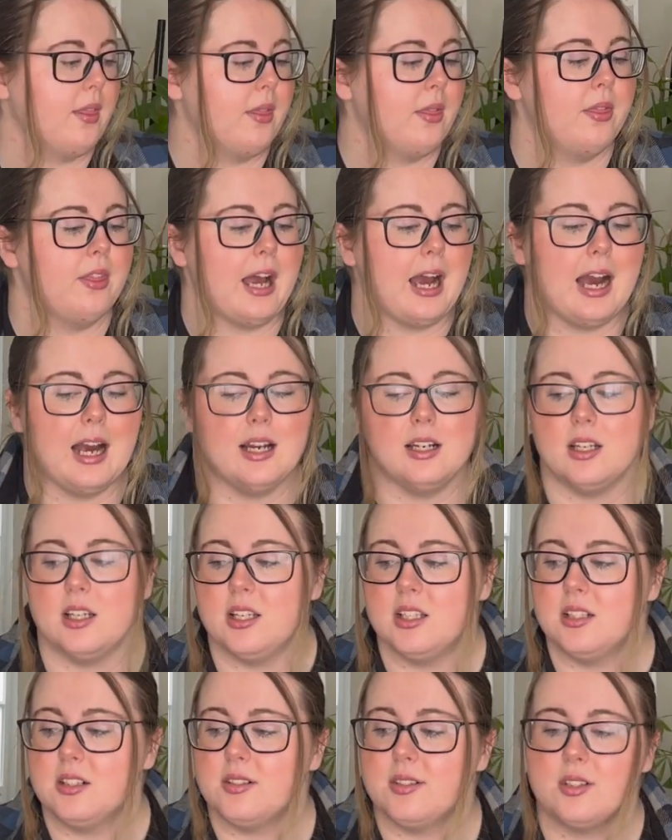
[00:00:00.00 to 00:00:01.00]
That
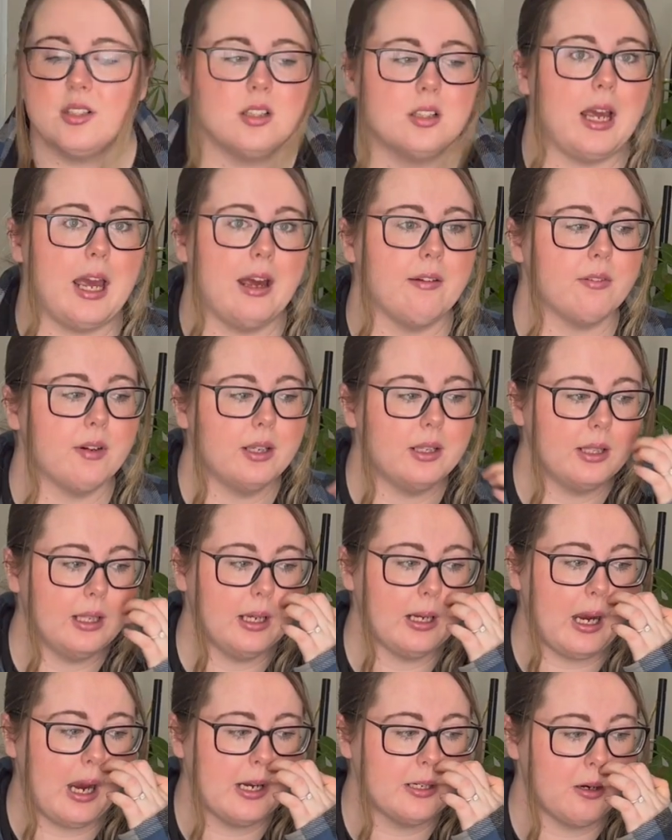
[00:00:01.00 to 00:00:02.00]
is
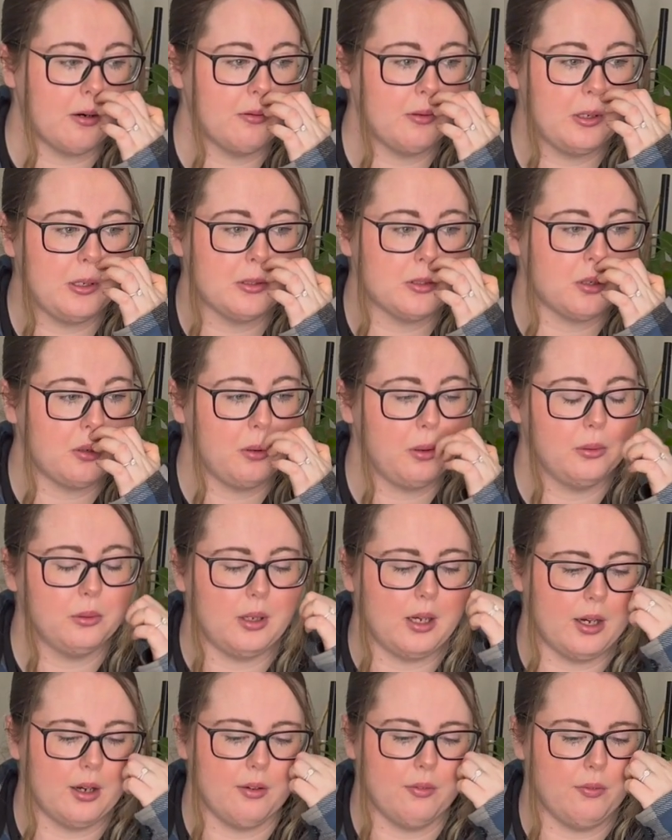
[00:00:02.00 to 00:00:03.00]
everything. I don't use a whole
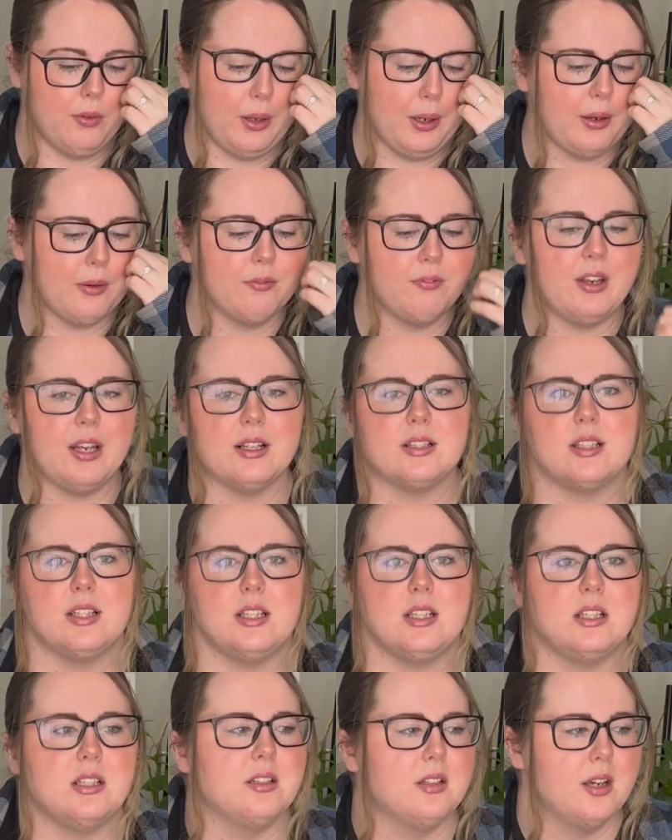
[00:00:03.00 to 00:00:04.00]
lot of like
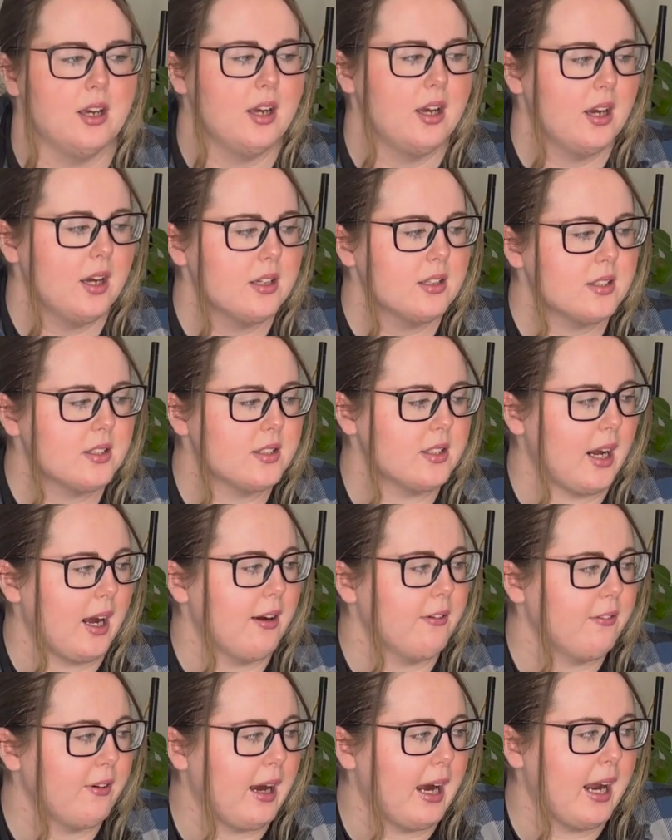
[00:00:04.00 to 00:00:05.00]
fancy
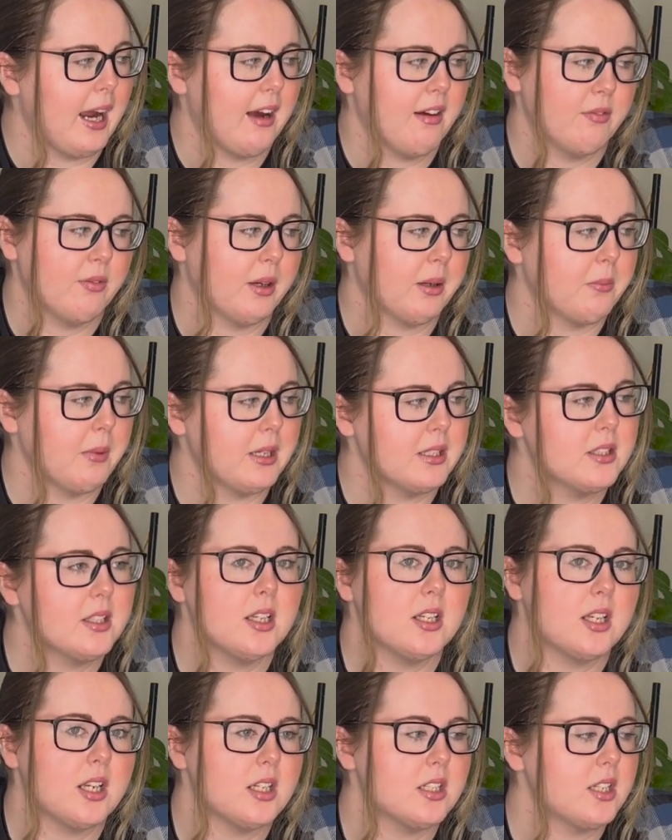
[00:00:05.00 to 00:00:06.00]
stuff. I have like my
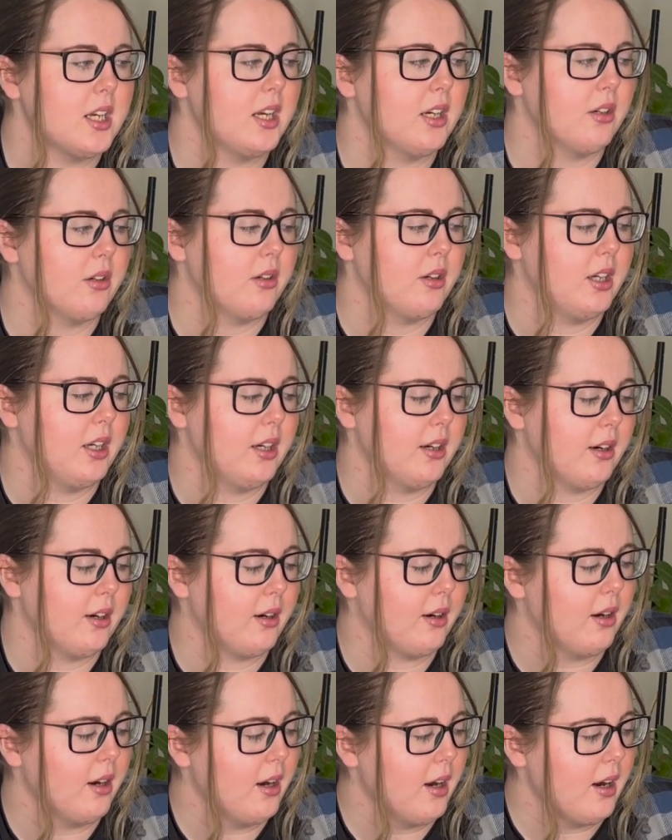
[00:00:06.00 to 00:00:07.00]
seed container
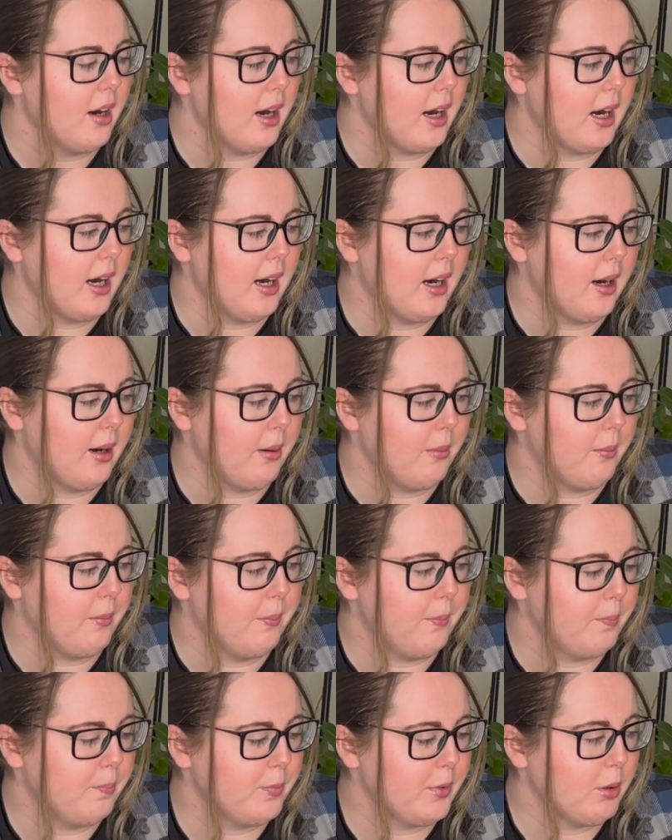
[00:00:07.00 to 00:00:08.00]
here,
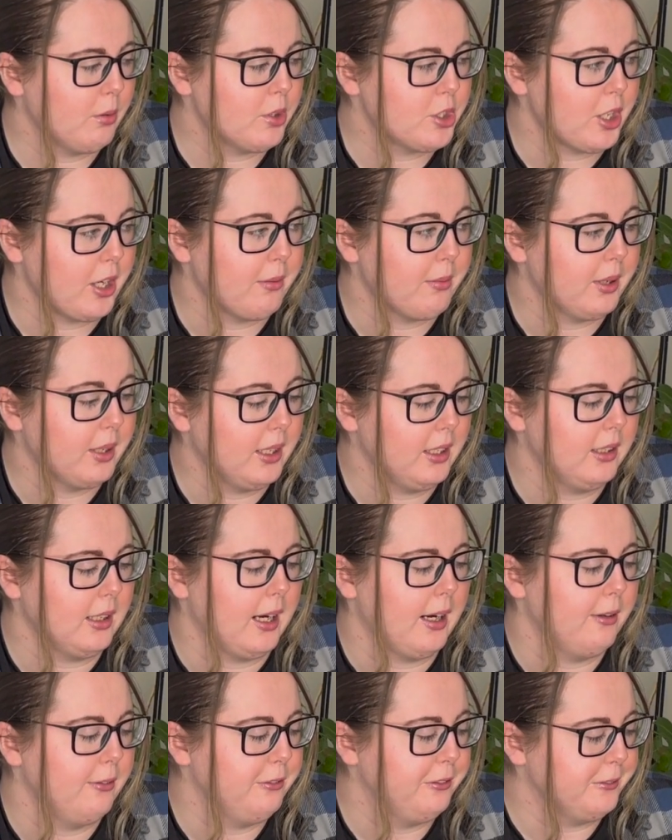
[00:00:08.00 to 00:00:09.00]
which I really
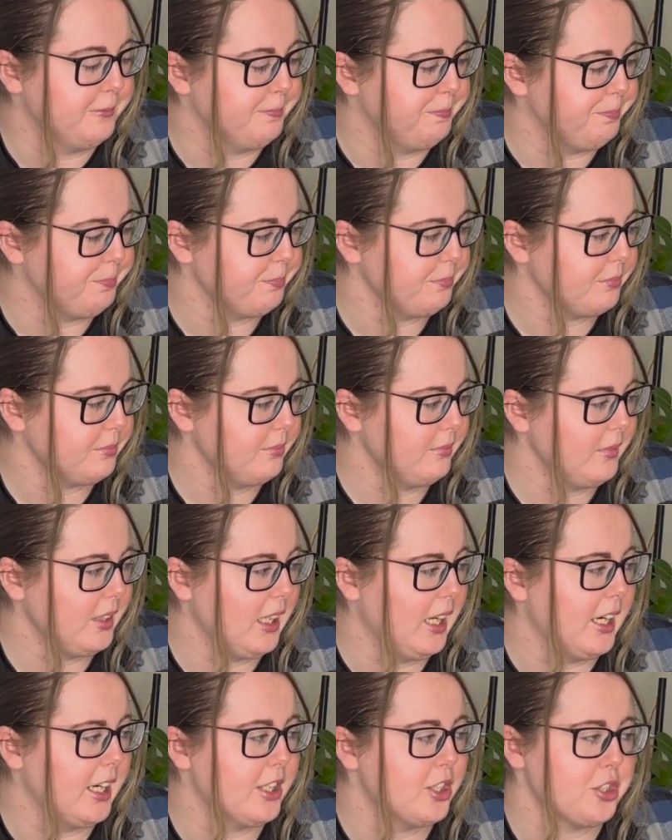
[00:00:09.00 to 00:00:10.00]
love,
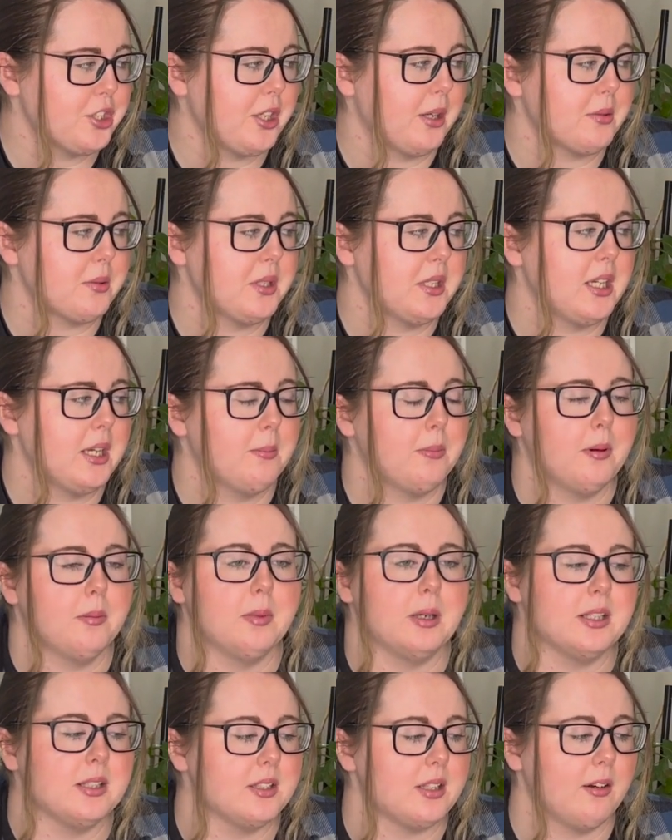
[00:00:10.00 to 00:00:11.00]
and it just helps me keep all
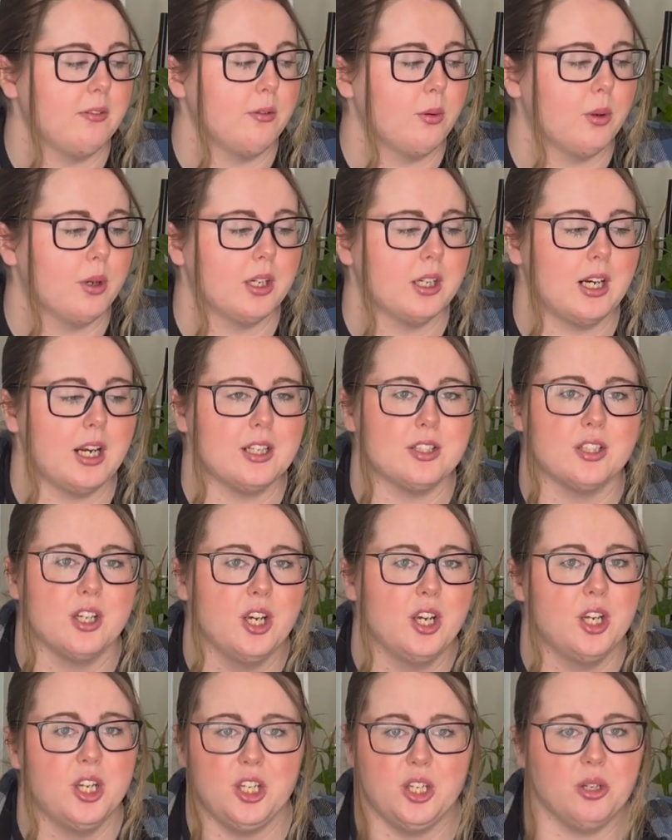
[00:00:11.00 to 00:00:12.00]
my stuff organized.
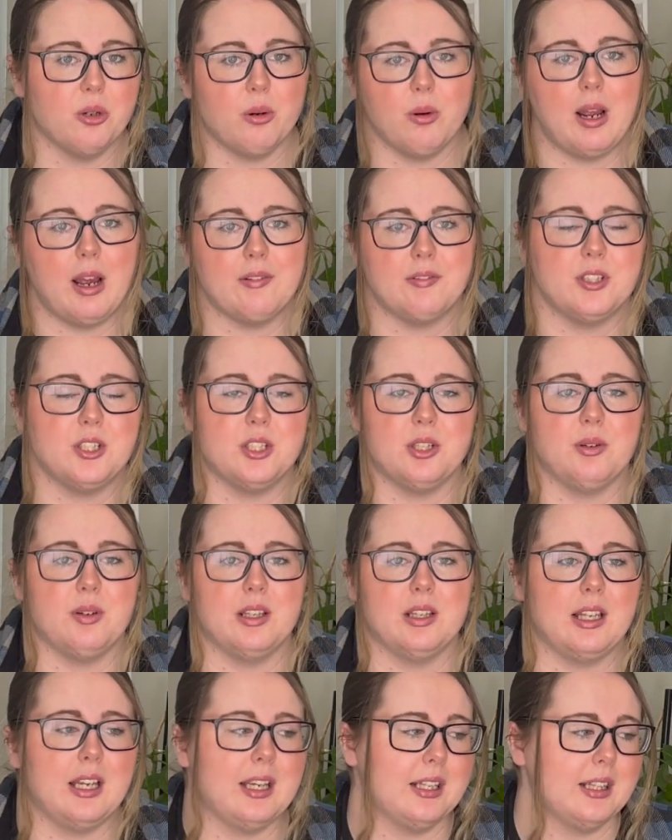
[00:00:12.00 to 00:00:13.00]
You don't have to do
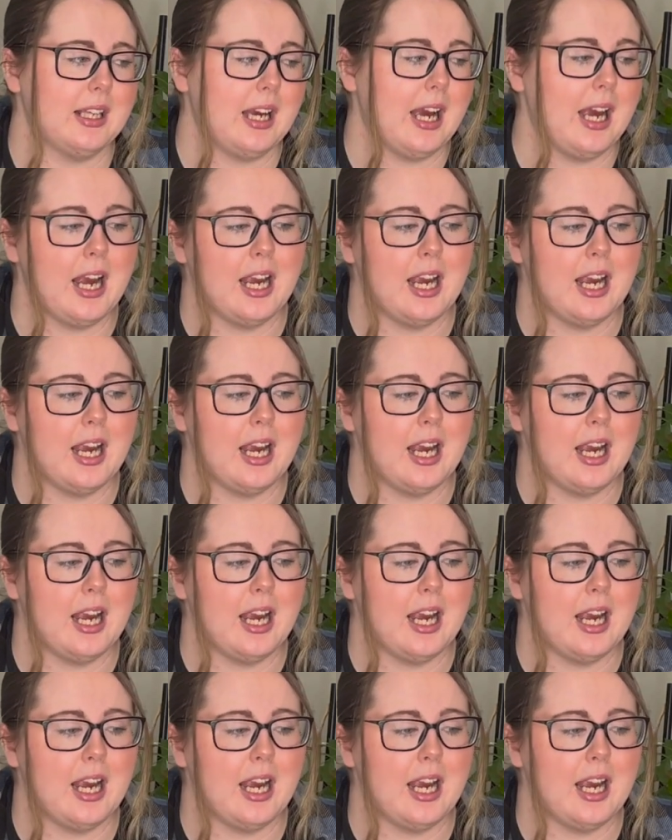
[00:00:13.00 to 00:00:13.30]
it like that.